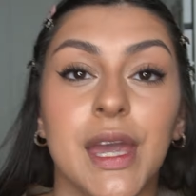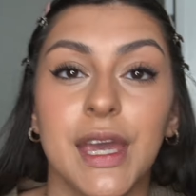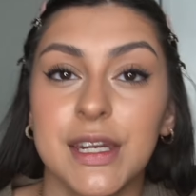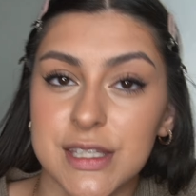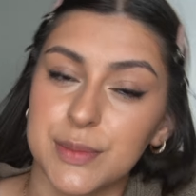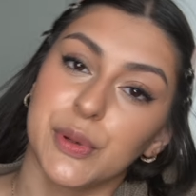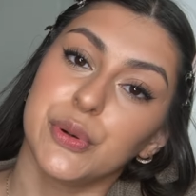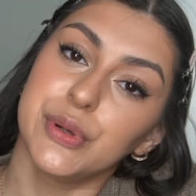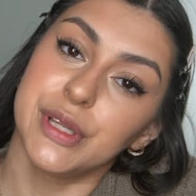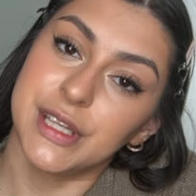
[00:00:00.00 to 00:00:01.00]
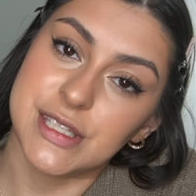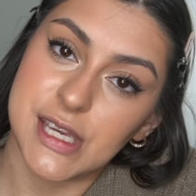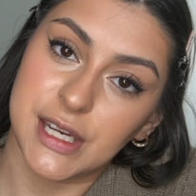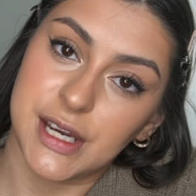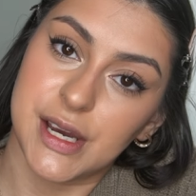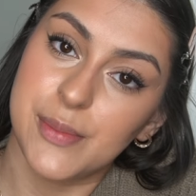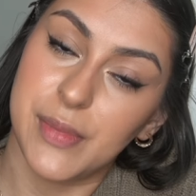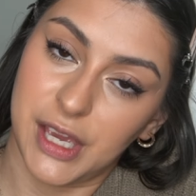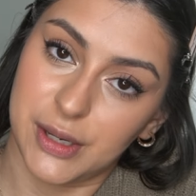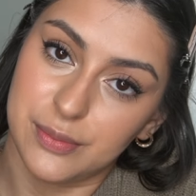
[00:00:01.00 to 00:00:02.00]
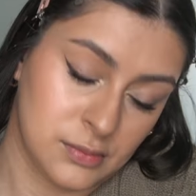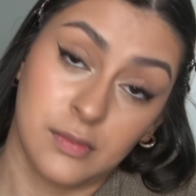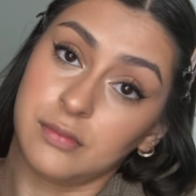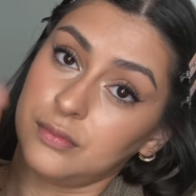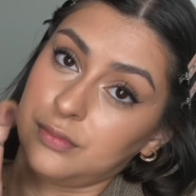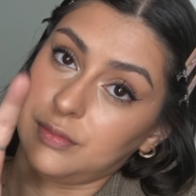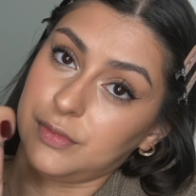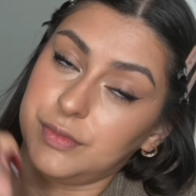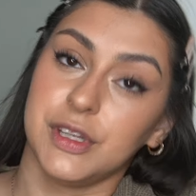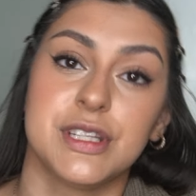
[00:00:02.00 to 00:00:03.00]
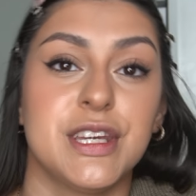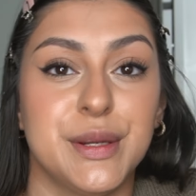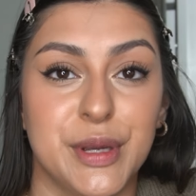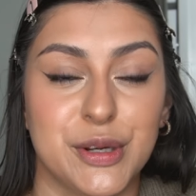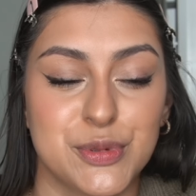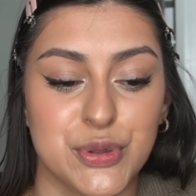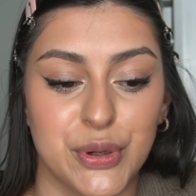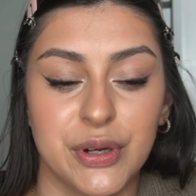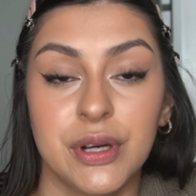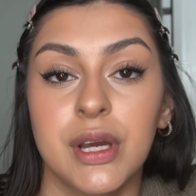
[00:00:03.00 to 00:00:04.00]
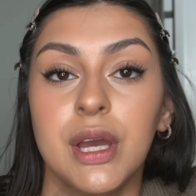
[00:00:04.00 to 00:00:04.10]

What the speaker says: In a typical Latina makeup tutorial,